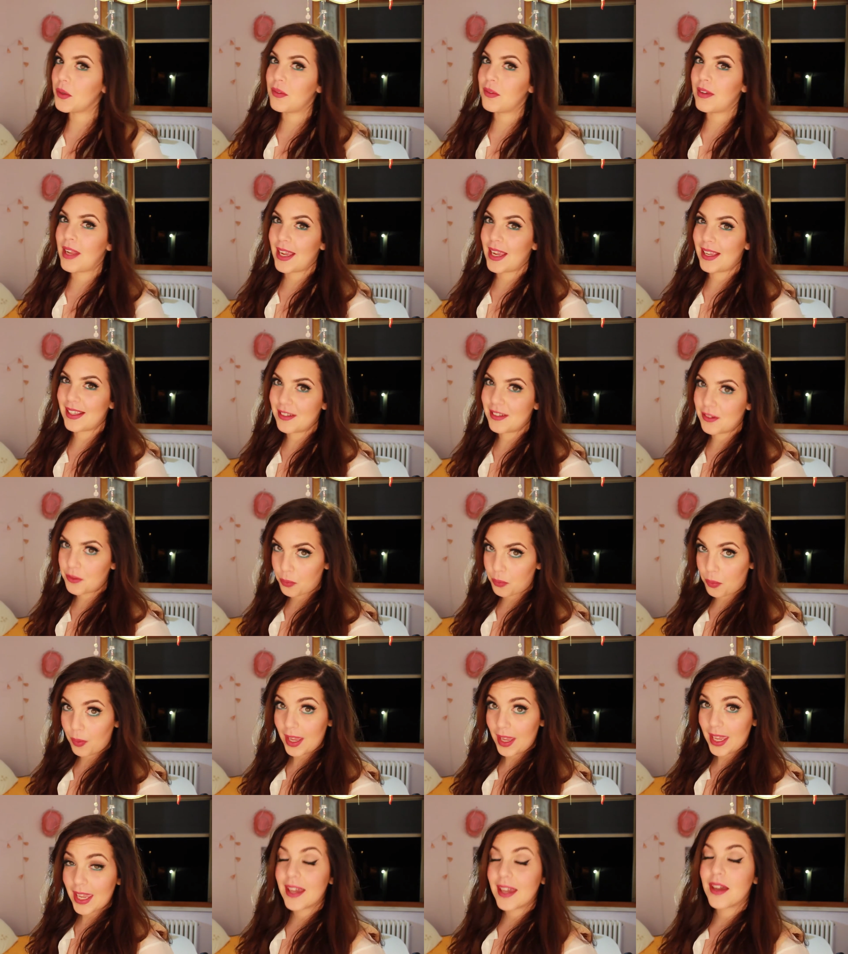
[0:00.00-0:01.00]
you next
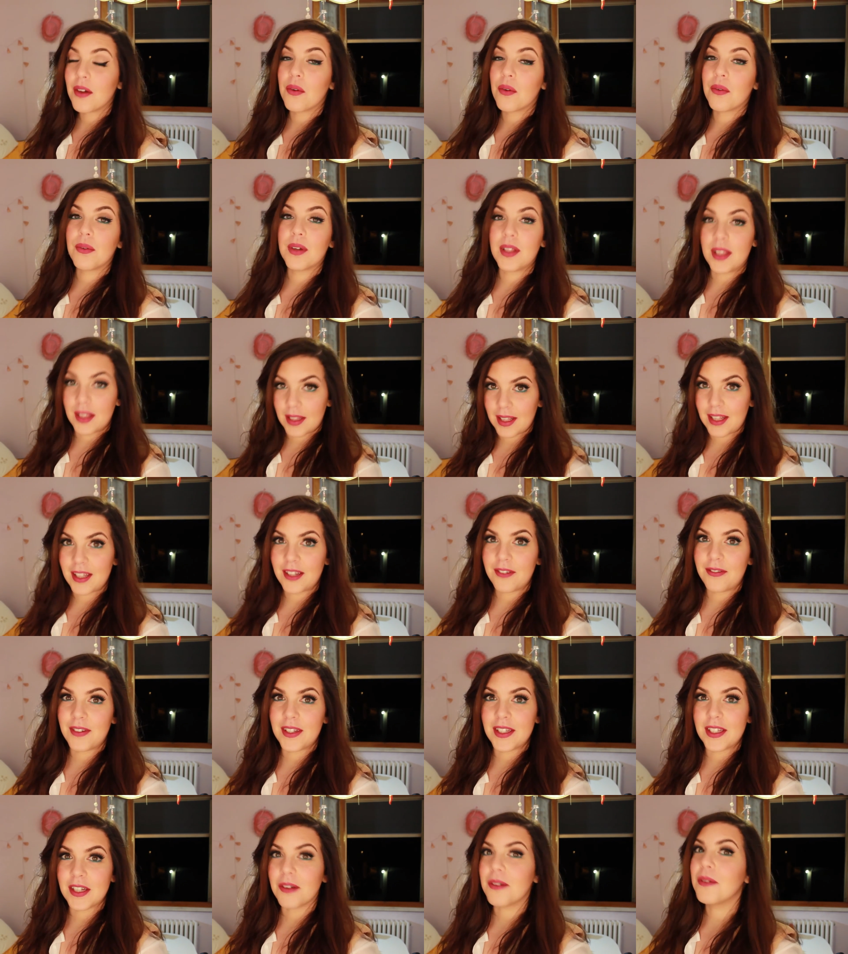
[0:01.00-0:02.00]
week with another
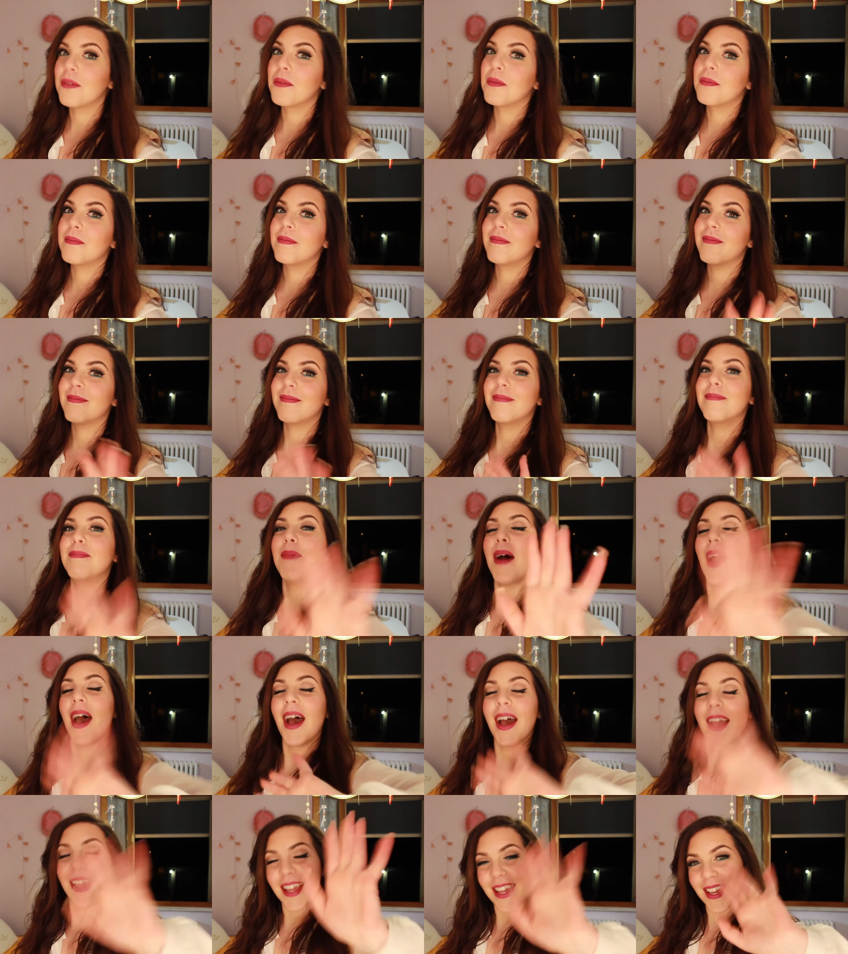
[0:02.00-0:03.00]
video.
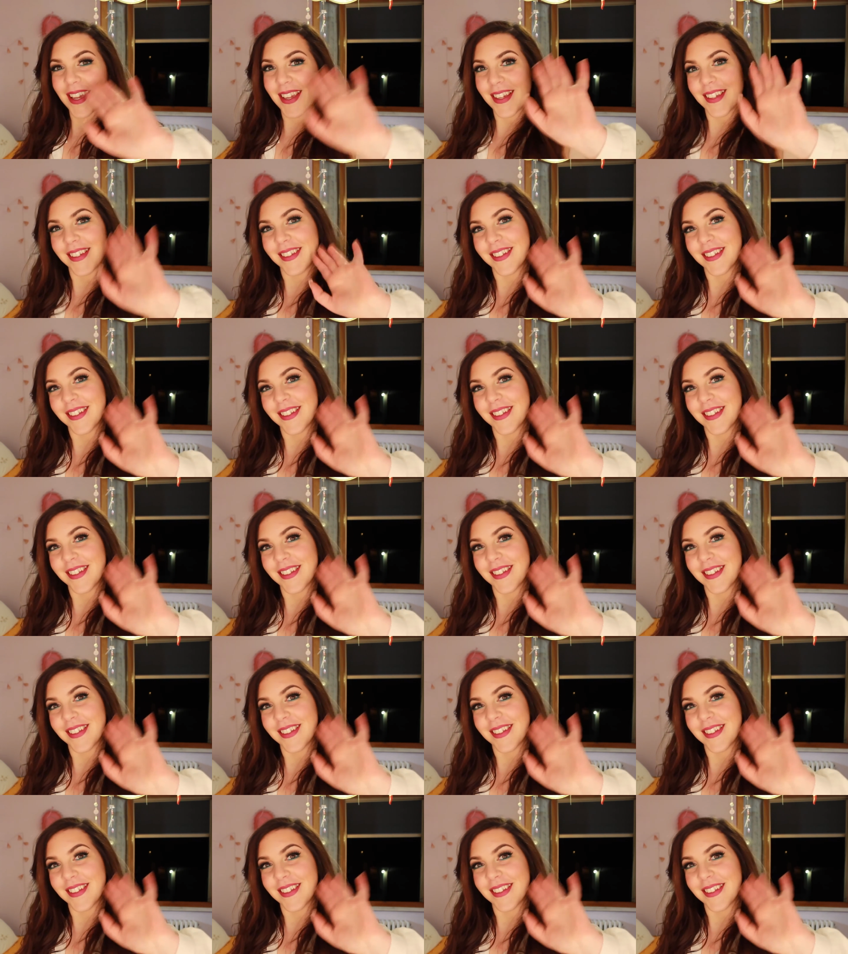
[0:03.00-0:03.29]
Bye!